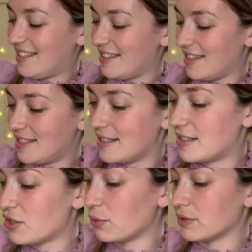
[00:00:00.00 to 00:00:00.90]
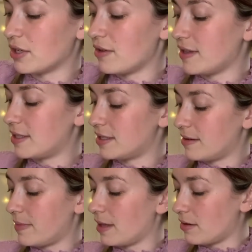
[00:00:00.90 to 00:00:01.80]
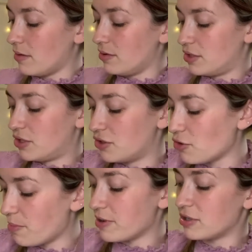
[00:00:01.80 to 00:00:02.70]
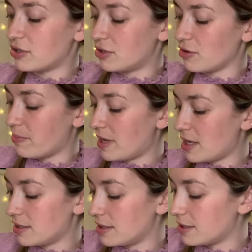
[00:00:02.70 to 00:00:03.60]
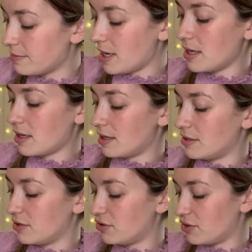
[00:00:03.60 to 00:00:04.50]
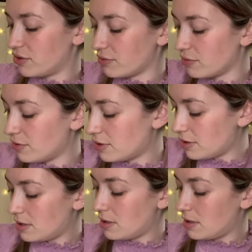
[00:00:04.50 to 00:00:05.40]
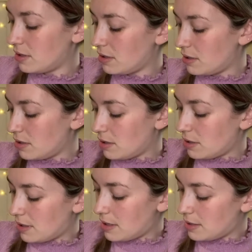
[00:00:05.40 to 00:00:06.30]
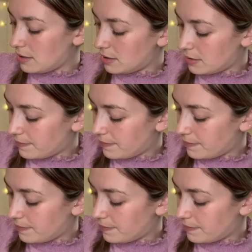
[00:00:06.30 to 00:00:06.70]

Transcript: So this is salt dough. This is something super easy to make, as you just saw. And